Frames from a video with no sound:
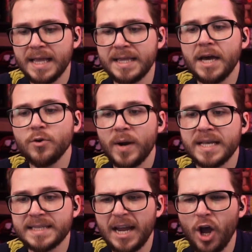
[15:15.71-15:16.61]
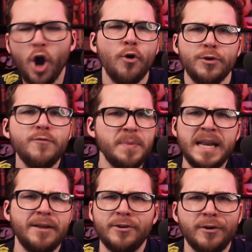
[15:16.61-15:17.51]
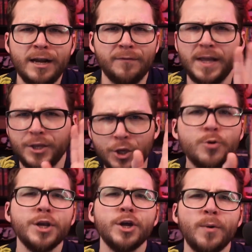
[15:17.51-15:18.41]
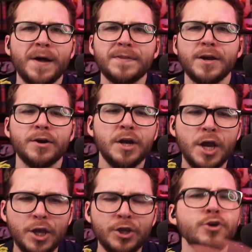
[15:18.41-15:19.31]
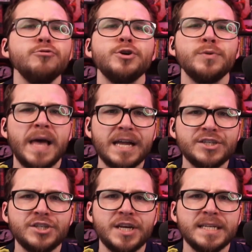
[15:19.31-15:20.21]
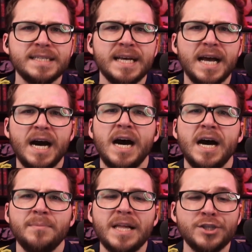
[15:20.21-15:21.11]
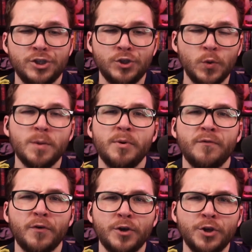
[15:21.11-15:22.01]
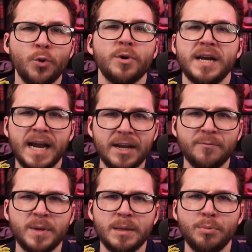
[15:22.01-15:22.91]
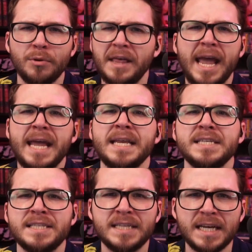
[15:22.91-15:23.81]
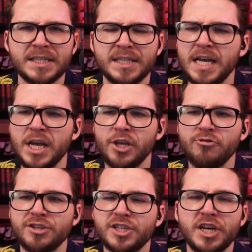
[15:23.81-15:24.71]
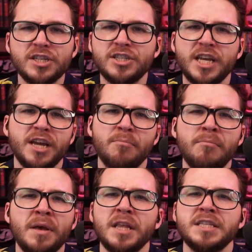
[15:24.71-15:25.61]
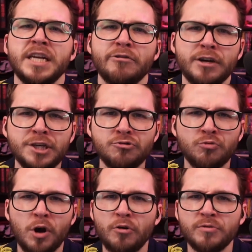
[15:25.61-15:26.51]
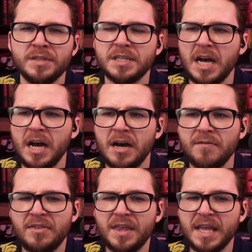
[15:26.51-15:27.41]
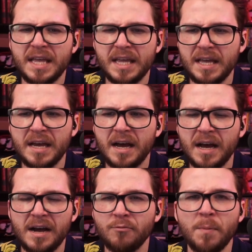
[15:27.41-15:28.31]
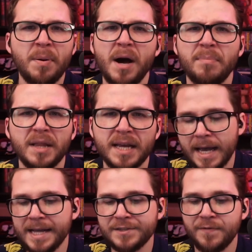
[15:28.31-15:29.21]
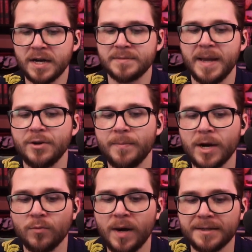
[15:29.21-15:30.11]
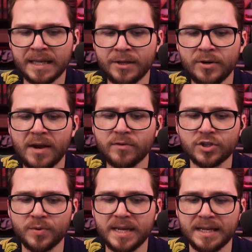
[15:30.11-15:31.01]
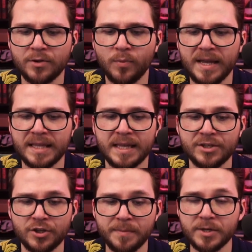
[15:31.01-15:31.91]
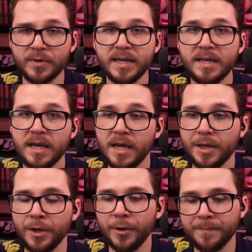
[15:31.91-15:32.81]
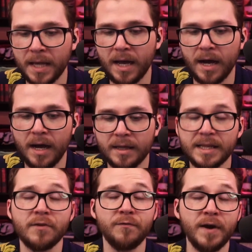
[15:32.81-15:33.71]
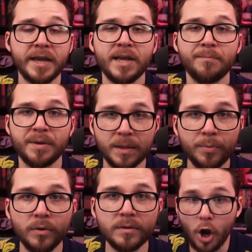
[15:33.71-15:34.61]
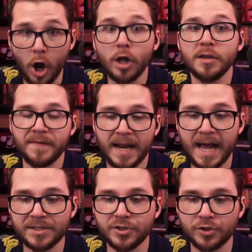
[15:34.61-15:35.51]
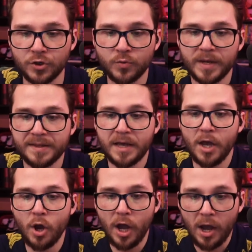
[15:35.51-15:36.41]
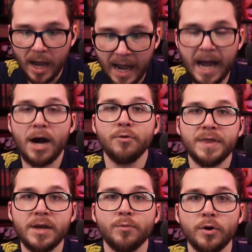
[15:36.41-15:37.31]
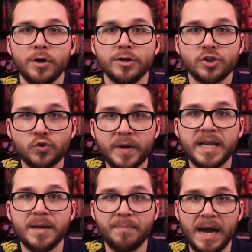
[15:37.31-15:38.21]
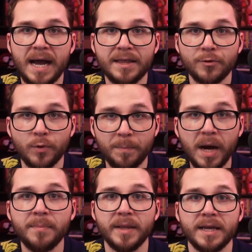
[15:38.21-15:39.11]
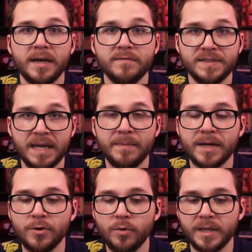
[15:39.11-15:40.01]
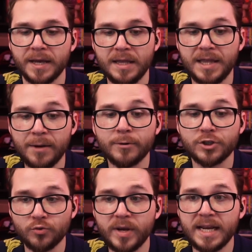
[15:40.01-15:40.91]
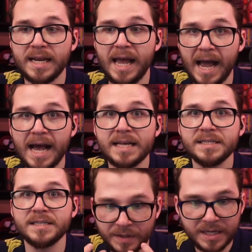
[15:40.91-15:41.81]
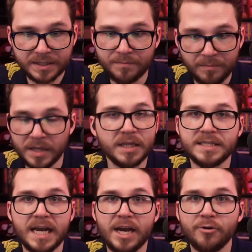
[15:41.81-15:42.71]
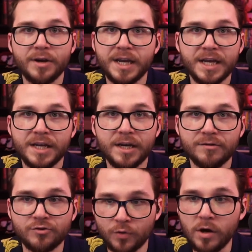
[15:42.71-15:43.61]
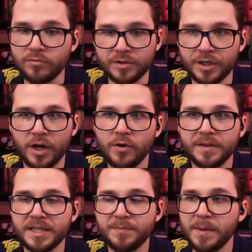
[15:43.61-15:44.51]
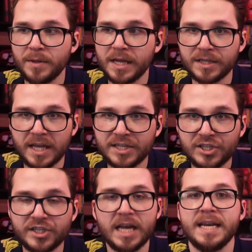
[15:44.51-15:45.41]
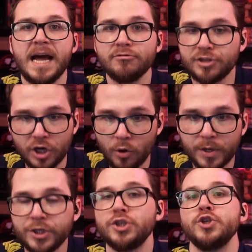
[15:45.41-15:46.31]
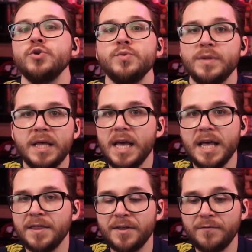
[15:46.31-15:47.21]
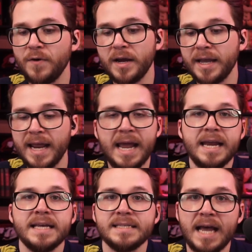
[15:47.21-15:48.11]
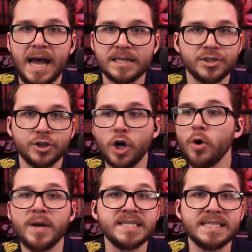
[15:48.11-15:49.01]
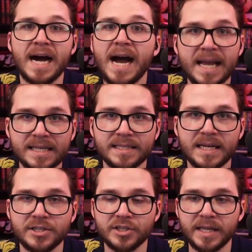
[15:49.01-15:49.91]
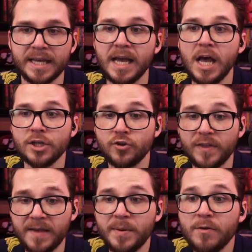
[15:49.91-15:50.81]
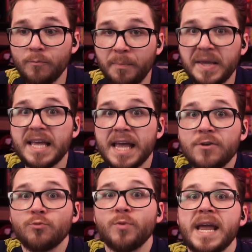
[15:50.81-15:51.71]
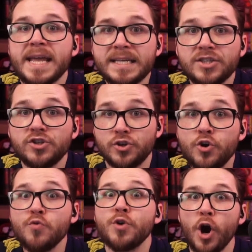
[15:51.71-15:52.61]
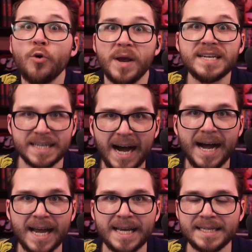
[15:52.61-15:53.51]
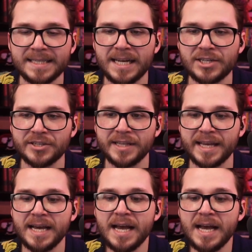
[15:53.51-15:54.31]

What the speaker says: The other way is like, oh, you've been out there enough. Like, you can go out there. You do that shit. That's suitable for your kind of people, the 86, you disgusting military drones of the Republic. It's fucked, man. No matter what, they're never treated the way that they should be treated. You know, like fucking people. All of it has to do with how they were treated by the Republic of San Magnolia. They were treated as these military drones, you know, these people that they send out to go and do the fucking heinous acts, to go and die, essentially. So they've been being raised to go and die, essentially.